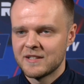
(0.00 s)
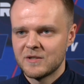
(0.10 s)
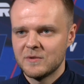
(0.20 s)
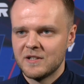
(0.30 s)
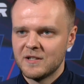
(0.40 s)

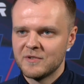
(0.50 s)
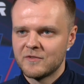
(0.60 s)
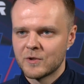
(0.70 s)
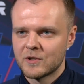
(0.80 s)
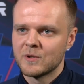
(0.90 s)
now uh,
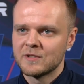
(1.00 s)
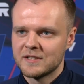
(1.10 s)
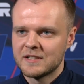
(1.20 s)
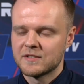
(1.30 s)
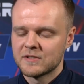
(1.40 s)
before the
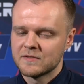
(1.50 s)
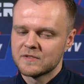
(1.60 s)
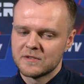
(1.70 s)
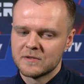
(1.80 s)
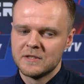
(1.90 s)
gauntlet kicks off.
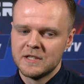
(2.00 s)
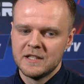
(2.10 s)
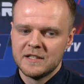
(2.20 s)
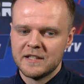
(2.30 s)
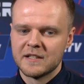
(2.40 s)
So,
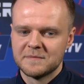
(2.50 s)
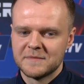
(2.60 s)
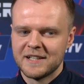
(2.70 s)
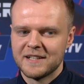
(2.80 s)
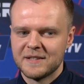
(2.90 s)
yeah,
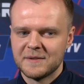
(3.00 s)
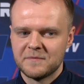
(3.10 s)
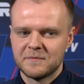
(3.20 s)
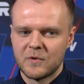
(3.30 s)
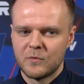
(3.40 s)
um,
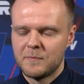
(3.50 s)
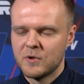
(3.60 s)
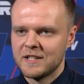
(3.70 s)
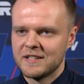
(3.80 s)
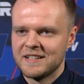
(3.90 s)
we
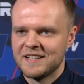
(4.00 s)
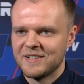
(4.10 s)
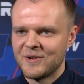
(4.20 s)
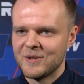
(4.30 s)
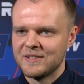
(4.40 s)
put in
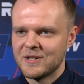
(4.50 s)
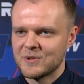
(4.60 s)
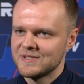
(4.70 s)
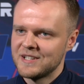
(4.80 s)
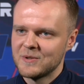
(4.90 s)
uh, all the
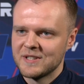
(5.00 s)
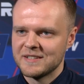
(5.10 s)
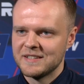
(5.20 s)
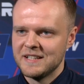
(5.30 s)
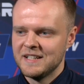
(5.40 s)
hours now
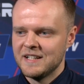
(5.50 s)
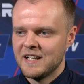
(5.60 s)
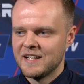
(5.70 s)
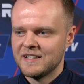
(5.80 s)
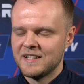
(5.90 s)
and
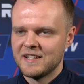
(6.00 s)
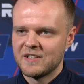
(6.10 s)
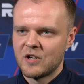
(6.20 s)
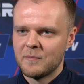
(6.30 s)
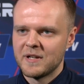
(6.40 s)
and uh,
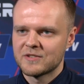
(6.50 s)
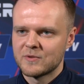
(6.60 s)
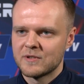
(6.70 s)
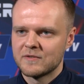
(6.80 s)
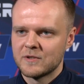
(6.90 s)
come back
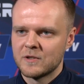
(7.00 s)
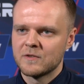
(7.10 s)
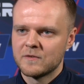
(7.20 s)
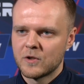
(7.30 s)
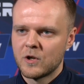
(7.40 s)
stronger for,
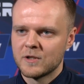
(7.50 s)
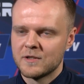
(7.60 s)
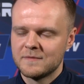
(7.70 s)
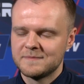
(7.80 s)
for gauntlet.